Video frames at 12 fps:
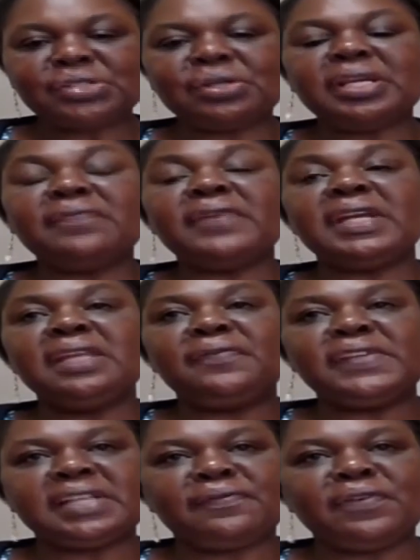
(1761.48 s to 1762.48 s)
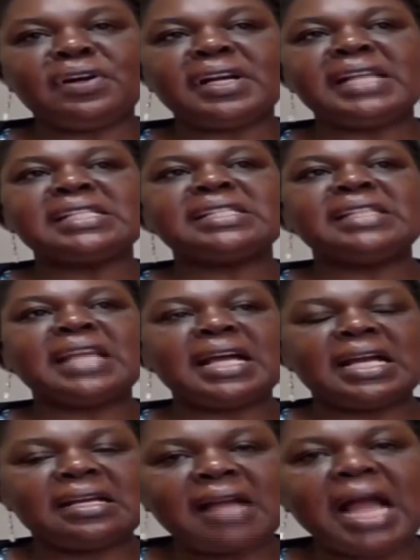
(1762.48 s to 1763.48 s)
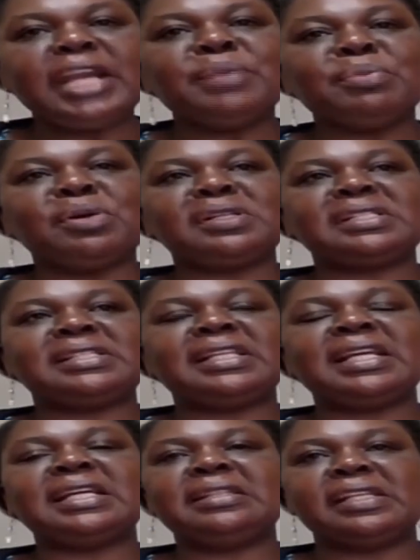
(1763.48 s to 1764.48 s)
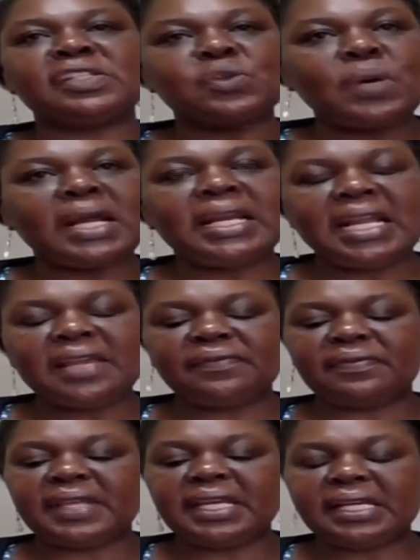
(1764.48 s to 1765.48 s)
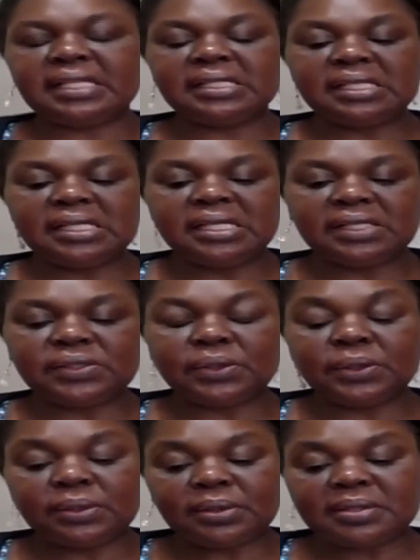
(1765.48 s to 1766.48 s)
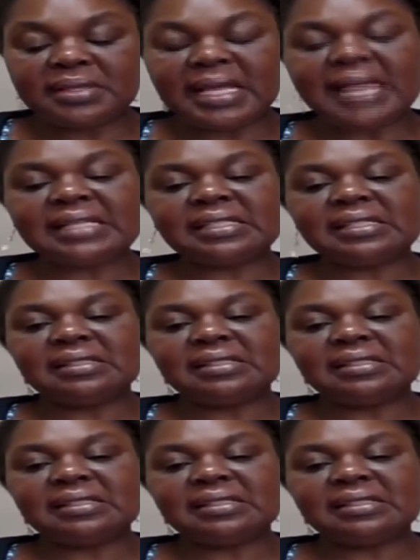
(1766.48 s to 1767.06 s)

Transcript: So even if it's a forest, there are animals there, there's wildlife there. So that